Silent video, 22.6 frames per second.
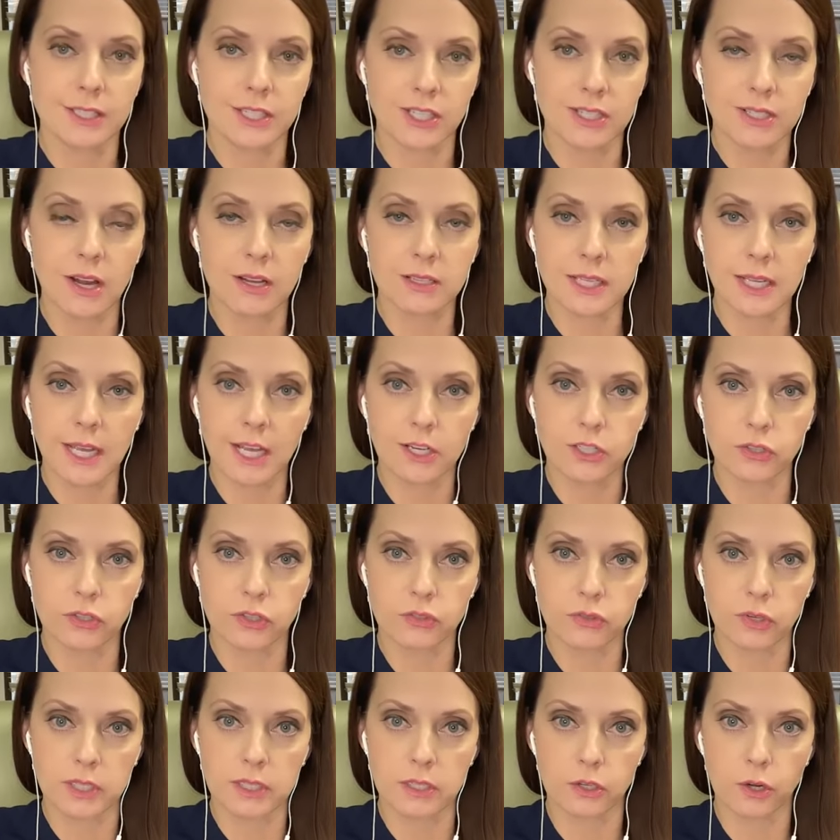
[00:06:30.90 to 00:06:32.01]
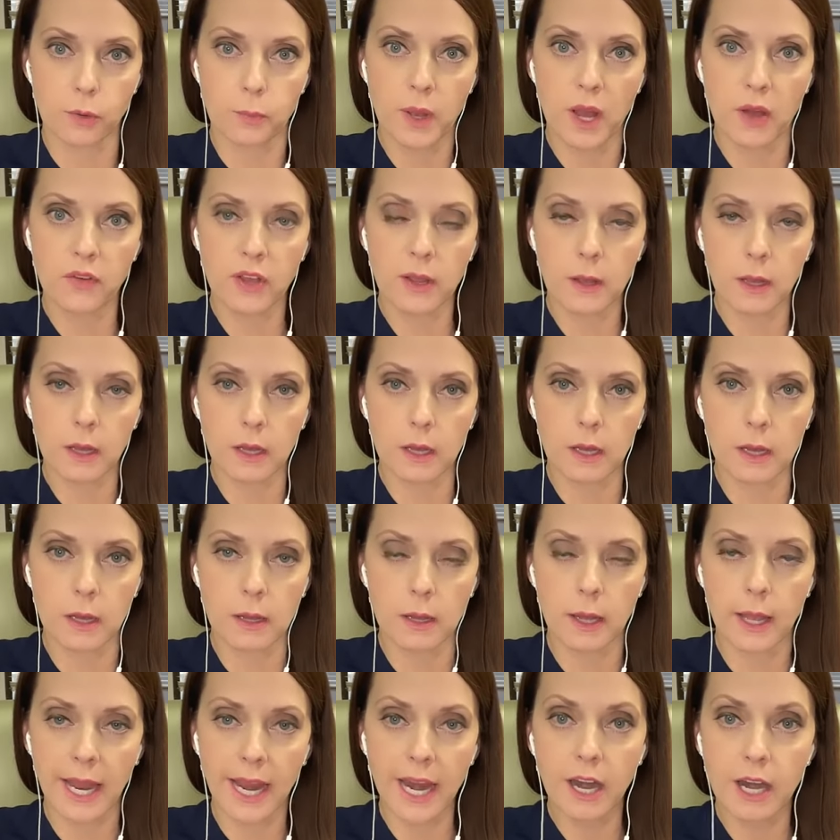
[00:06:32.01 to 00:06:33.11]
is causing extra stress on your pelvic
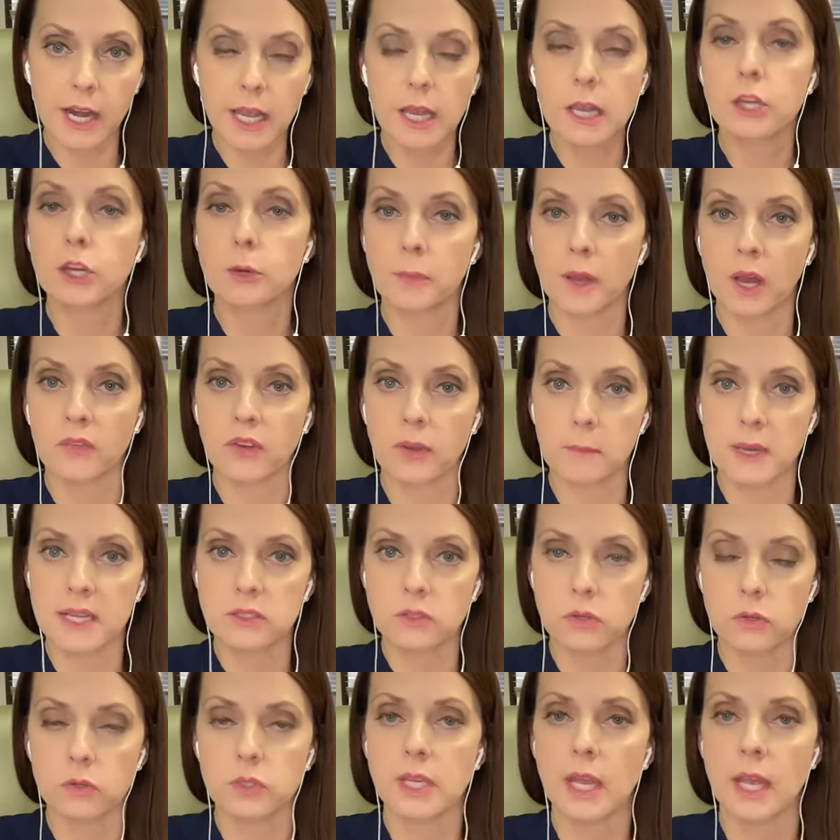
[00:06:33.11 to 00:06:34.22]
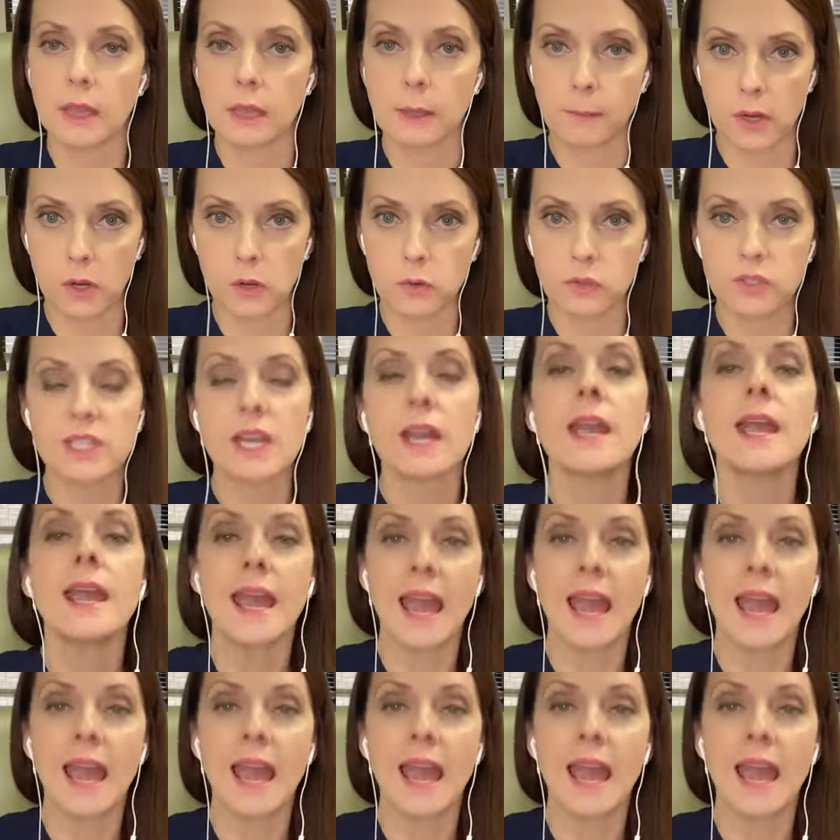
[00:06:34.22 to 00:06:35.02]
area and your pelvic muscles and the bones,